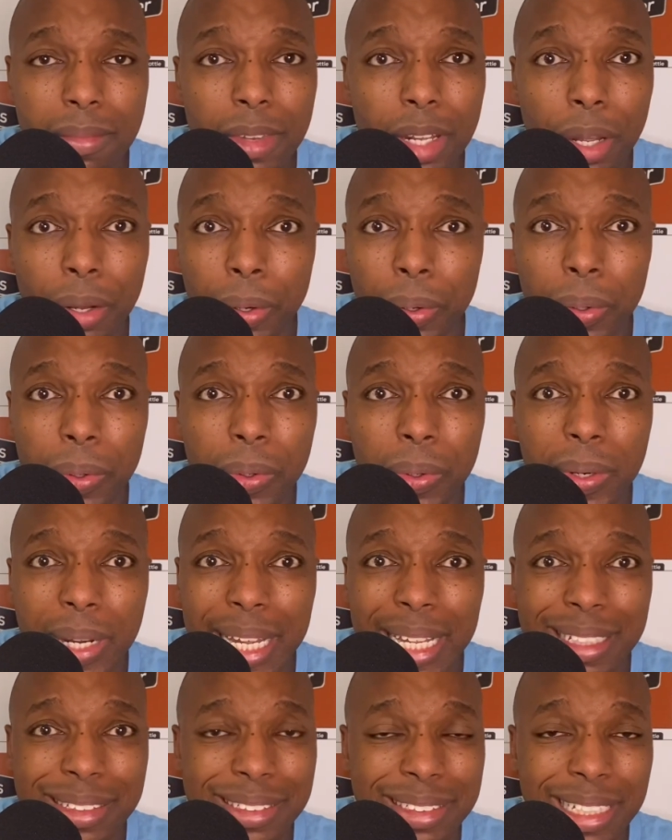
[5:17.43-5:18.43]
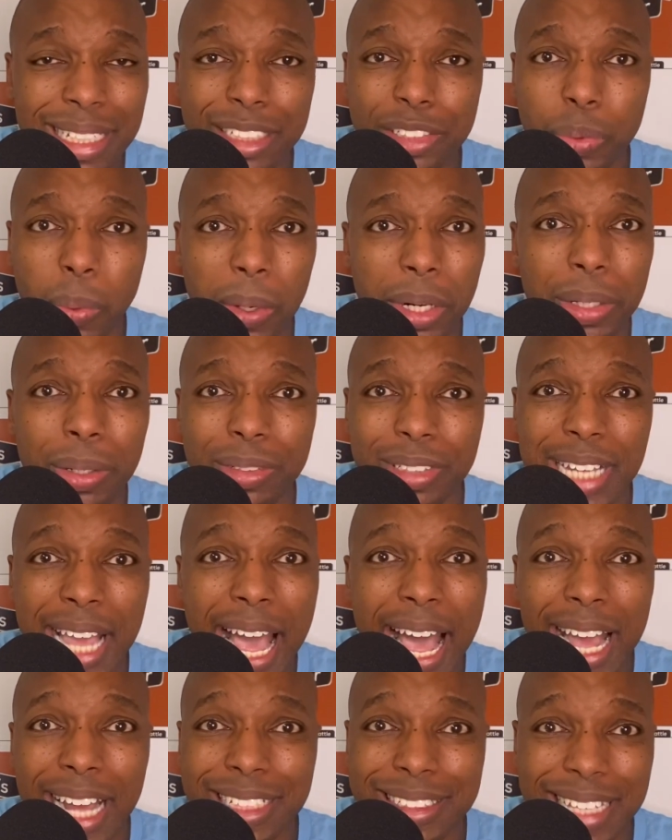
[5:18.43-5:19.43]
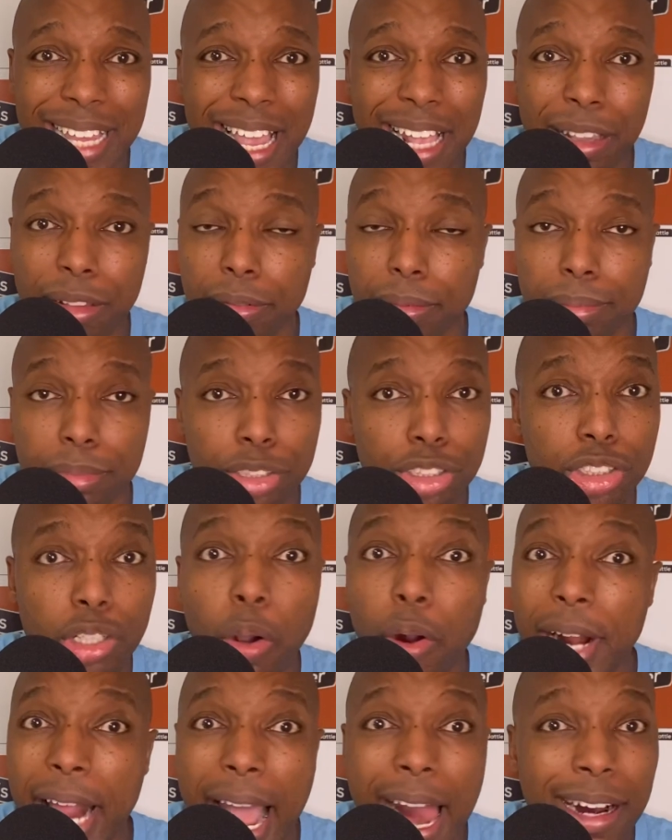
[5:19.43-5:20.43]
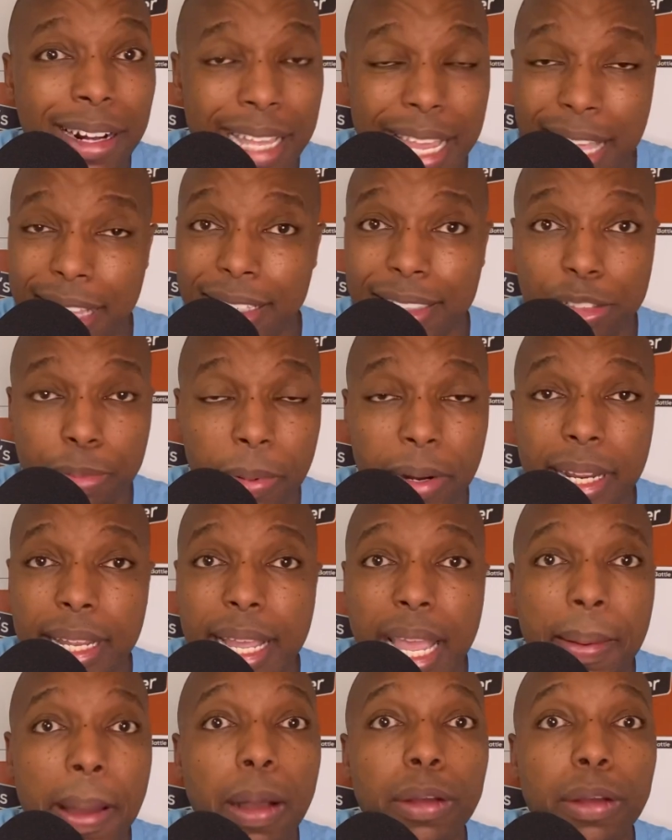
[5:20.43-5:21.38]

who is just one of those guys that showed out in the spring game.